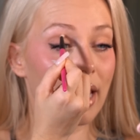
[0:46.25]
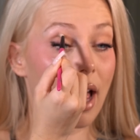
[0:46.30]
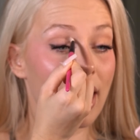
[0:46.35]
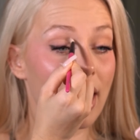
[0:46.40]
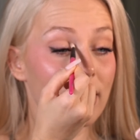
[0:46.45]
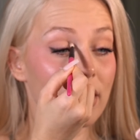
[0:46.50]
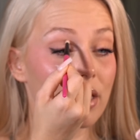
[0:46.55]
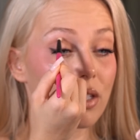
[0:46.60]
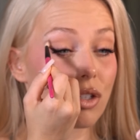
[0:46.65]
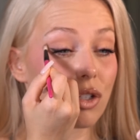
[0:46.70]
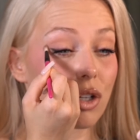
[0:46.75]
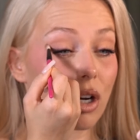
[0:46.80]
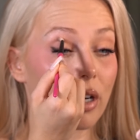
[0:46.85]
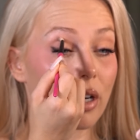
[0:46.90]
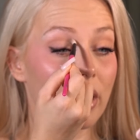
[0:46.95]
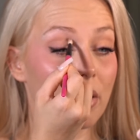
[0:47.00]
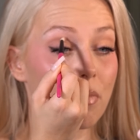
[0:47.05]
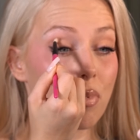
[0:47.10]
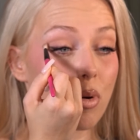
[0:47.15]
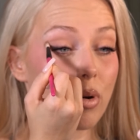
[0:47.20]
As a
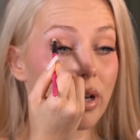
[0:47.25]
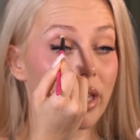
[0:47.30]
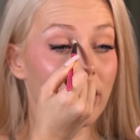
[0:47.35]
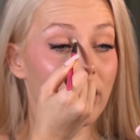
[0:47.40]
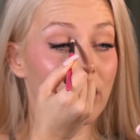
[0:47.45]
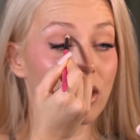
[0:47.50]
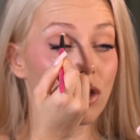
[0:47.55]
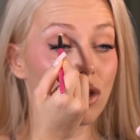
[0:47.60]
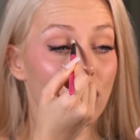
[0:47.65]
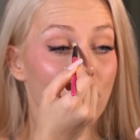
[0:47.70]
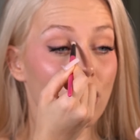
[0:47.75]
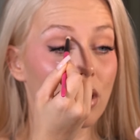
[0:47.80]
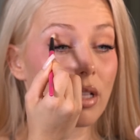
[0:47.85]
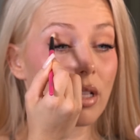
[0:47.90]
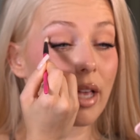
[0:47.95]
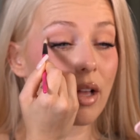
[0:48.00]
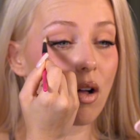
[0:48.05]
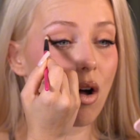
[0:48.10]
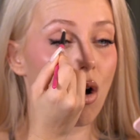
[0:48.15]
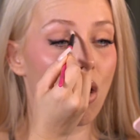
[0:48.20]
starting point, this should look
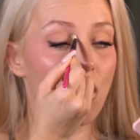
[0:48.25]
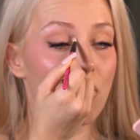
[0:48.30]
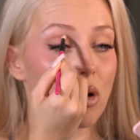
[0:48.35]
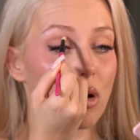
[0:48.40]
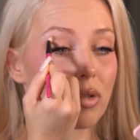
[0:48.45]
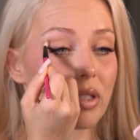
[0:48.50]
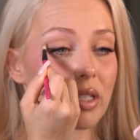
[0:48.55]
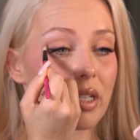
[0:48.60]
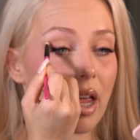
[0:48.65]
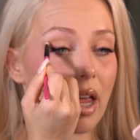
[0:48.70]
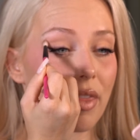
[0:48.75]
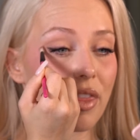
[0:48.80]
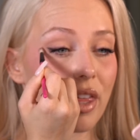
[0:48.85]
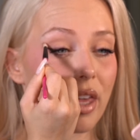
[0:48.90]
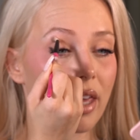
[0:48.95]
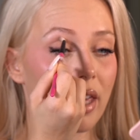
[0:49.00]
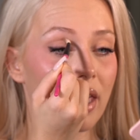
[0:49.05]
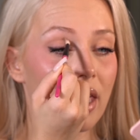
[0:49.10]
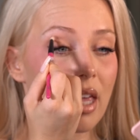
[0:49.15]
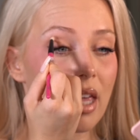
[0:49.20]
like almost
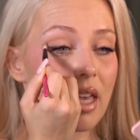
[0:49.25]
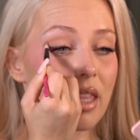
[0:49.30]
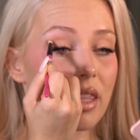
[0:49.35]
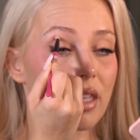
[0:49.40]
nothing.